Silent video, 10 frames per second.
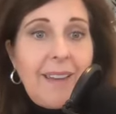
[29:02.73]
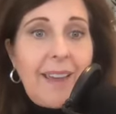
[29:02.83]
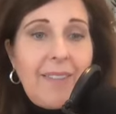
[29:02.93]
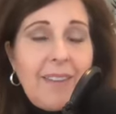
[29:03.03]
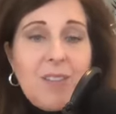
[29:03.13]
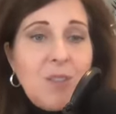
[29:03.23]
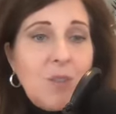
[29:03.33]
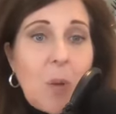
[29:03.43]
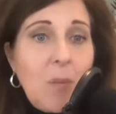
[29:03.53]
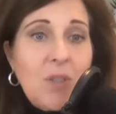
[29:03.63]
And it's
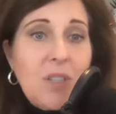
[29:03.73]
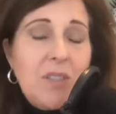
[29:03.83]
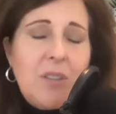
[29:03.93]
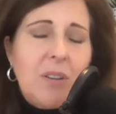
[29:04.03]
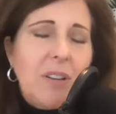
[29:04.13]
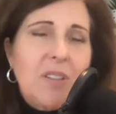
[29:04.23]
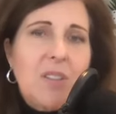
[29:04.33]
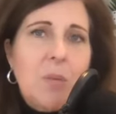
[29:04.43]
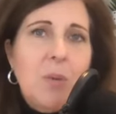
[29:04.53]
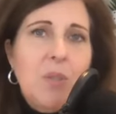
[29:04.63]
so much easier and it's
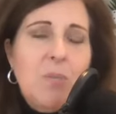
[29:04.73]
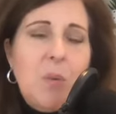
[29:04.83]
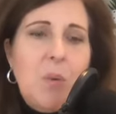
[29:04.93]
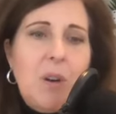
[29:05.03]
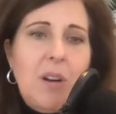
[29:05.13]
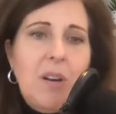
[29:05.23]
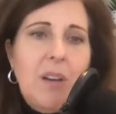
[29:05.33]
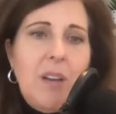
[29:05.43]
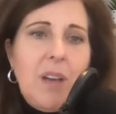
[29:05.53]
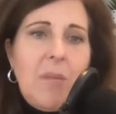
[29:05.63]
so much more
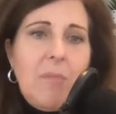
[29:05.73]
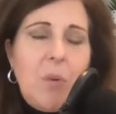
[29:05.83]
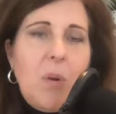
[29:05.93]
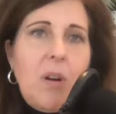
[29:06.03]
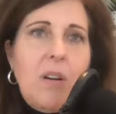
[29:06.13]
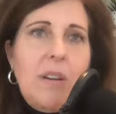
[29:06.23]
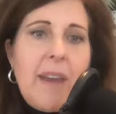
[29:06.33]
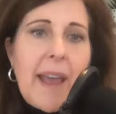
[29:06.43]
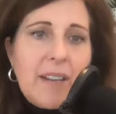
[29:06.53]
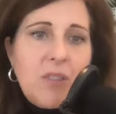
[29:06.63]

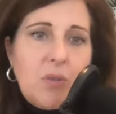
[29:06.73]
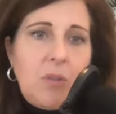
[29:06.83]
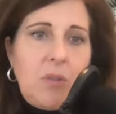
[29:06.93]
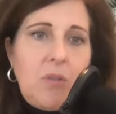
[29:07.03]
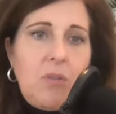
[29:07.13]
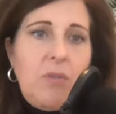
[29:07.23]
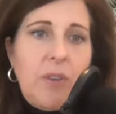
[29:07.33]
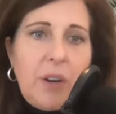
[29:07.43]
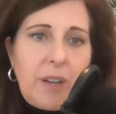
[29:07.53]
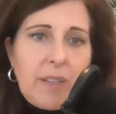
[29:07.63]
natural
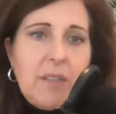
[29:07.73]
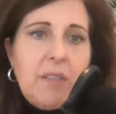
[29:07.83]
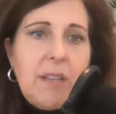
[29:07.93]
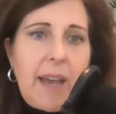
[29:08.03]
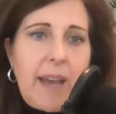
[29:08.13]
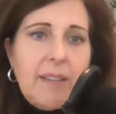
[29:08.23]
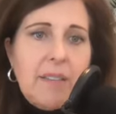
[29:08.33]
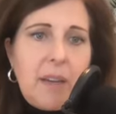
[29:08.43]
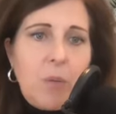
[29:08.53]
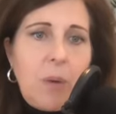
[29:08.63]
for us to
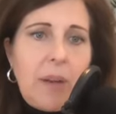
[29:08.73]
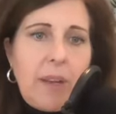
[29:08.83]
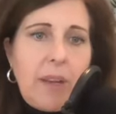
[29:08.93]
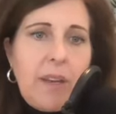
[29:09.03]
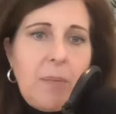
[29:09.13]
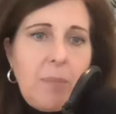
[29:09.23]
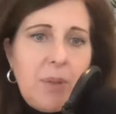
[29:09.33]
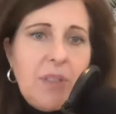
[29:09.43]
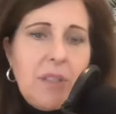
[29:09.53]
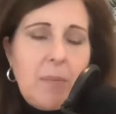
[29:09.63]
ask that way, and it
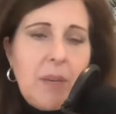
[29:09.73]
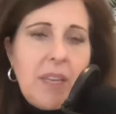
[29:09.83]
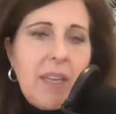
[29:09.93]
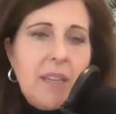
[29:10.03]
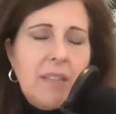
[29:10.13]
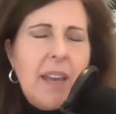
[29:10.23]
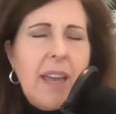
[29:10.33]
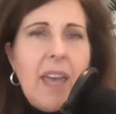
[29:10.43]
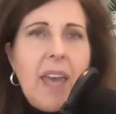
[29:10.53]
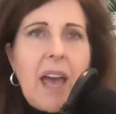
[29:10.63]
puts them at ease. And
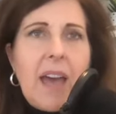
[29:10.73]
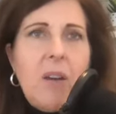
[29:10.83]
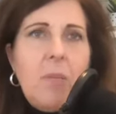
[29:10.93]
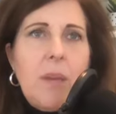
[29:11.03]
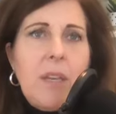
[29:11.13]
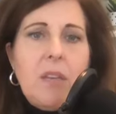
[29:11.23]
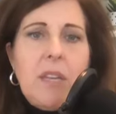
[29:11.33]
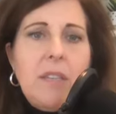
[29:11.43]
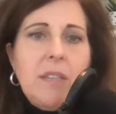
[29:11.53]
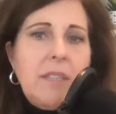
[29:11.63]
I don't mean you
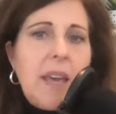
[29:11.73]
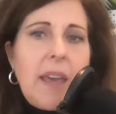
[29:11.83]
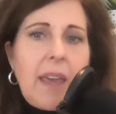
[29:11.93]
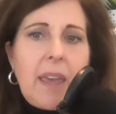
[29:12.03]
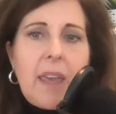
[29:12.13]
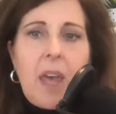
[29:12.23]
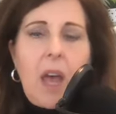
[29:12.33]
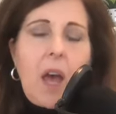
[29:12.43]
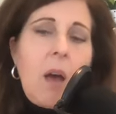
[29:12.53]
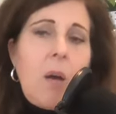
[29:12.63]
need to say,
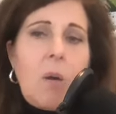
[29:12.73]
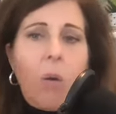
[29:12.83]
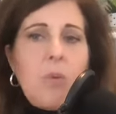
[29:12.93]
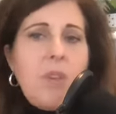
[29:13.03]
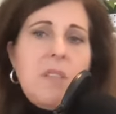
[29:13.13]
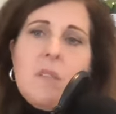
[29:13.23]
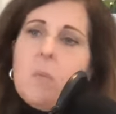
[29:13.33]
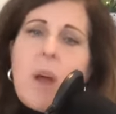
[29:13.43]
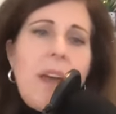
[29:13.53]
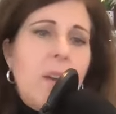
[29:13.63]
oh, this is
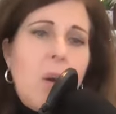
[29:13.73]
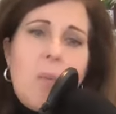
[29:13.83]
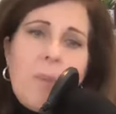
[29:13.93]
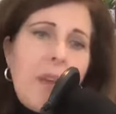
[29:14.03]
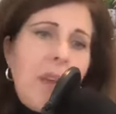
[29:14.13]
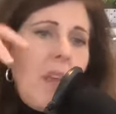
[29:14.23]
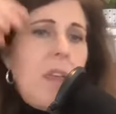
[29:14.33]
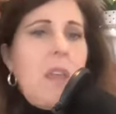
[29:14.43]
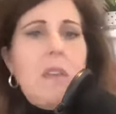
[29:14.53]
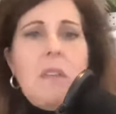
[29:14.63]
wide
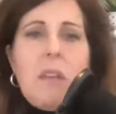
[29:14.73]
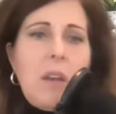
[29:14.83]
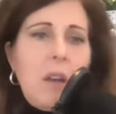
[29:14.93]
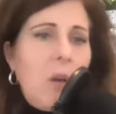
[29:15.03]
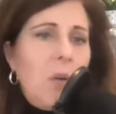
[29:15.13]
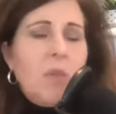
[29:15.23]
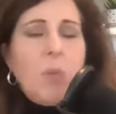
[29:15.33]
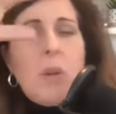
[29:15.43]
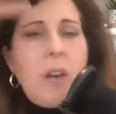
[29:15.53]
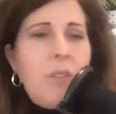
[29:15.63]
open, it's
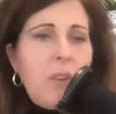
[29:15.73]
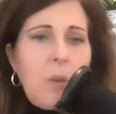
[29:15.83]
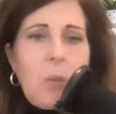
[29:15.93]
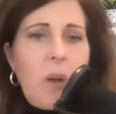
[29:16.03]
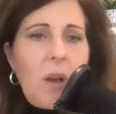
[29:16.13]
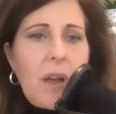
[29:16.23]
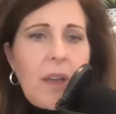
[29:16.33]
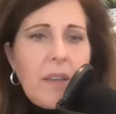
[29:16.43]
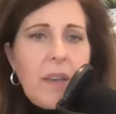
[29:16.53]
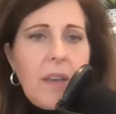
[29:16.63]
whatever you
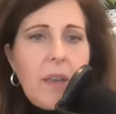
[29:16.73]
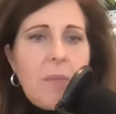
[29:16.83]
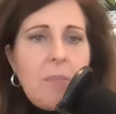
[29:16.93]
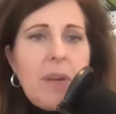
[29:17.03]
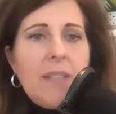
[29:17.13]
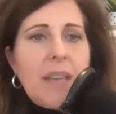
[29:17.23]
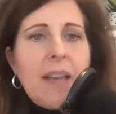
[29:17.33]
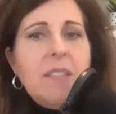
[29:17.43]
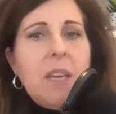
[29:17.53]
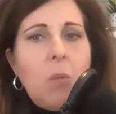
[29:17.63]
want, but it's
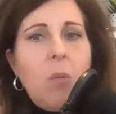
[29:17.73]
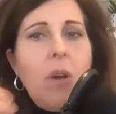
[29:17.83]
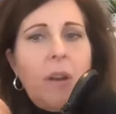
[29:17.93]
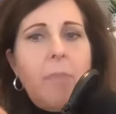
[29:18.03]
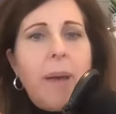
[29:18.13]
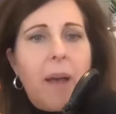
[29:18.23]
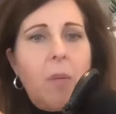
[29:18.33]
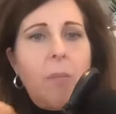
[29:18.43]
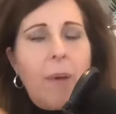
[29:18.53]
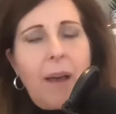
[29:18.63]
asking, what
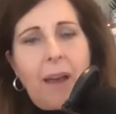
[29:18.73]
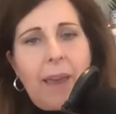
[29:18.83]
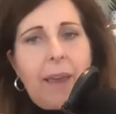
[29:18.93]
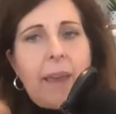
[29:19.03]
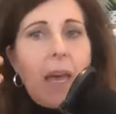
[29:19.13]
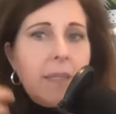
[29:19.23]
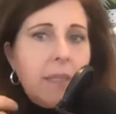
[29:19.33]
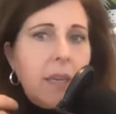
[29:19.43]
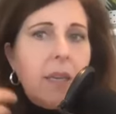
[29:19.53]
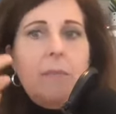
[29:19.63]
about my
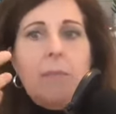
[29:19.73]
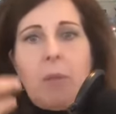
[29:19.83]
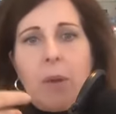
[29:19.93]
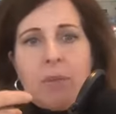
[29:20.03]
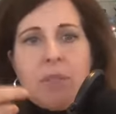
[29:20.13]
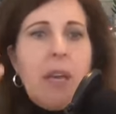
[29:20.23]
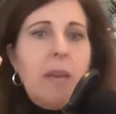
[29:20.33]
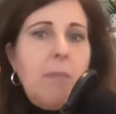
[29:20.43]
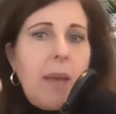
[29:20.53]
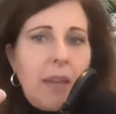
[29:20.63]
content, my
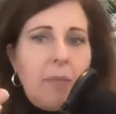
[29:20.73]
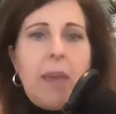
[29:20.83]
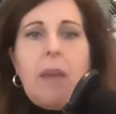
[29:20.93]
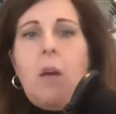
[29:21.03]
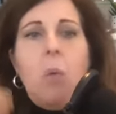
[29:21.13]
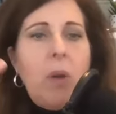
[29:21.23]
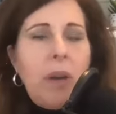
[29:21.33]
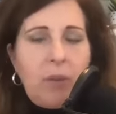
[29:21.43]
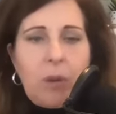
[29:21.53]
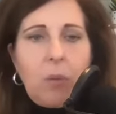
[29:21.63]
website, my email,
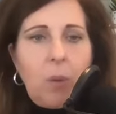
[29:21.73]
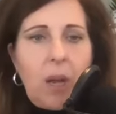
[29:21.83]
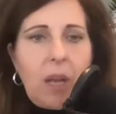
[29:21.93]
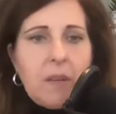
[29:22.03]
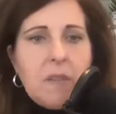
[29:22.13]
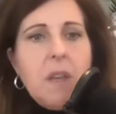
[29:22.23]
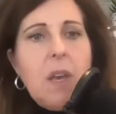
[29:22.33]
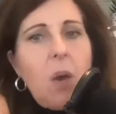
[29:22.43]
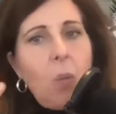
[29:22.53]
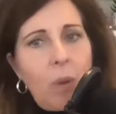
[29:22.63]
whatever it was,
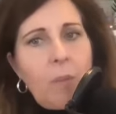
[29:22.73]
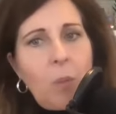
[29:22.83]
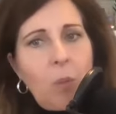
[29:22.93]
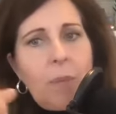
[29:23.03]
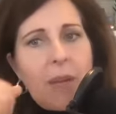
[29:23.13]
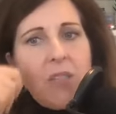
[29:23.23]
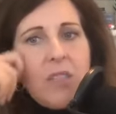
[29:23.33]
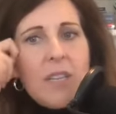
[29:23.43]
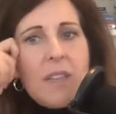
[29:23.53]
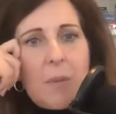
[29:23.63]
what made you
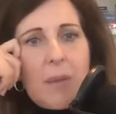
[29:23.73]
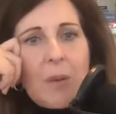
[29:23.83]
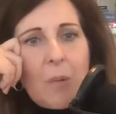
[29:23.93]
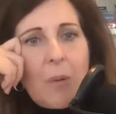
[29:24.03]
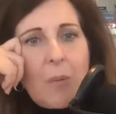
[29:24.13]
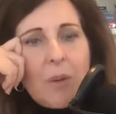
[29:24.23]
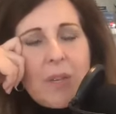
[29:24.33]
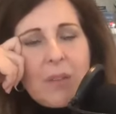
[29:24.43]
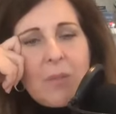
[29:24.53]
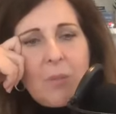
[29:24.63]
take the meeting, what
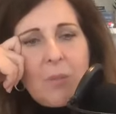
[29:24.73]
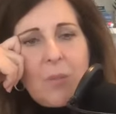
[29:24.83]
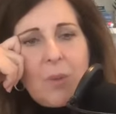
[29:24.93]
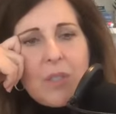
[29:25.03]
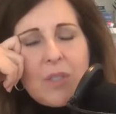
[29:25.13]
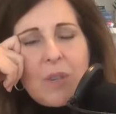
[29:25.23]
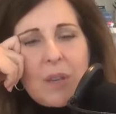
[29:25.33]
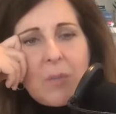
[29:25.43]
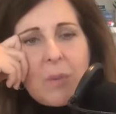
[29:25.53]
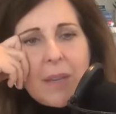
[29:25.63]
did you
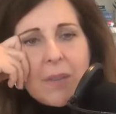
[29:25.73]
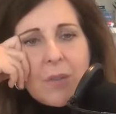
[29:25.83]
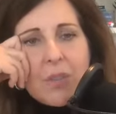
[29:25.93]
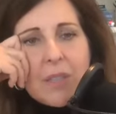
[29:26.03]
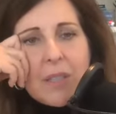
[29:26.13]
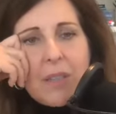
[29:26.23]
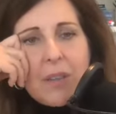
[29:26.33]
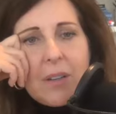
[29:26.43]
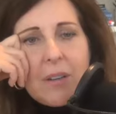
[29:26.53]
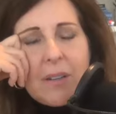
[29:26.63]
think would be interesting
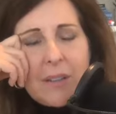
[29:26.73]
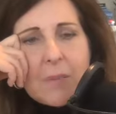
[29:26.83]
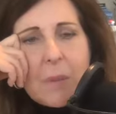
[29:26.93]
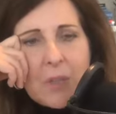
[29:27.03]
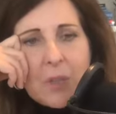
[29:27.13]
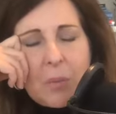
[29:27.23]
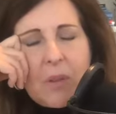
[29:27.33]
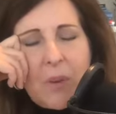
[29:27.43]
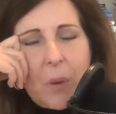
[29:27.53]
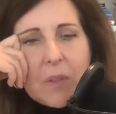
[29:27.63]
here, and let's make sure we
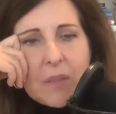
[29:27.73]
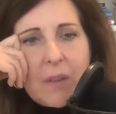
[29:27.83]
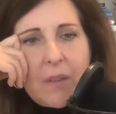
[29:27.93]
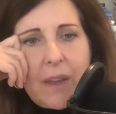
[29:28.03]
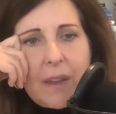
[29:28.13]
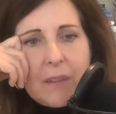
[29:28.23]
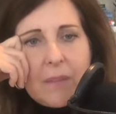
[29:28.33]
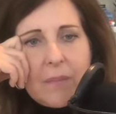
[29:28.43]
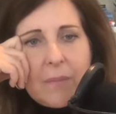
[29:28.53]
focus on that.